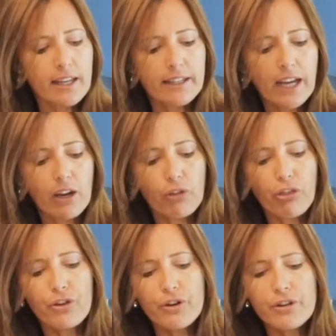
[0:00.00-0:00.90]
Now, the
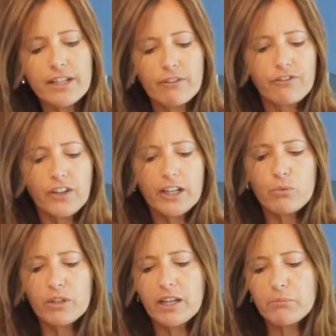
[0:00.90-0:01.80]
third and final
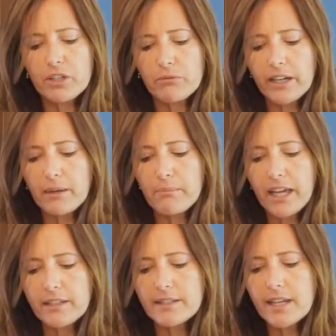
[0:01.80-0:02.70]
one that I'm going to
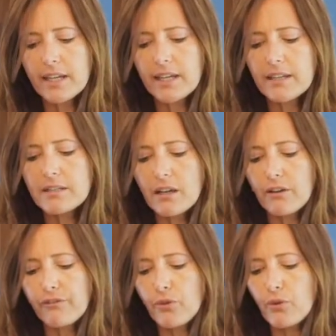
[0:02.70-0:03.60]
recommend is
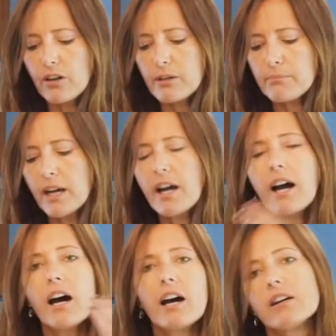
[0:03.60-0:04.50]
a form
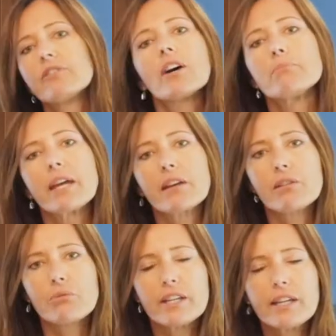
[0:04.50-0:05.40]
of
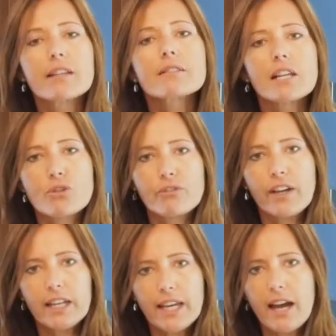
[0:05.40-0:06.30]
omega-3 essential
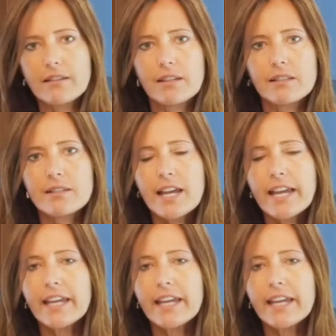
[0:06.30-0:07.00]
fatty acids.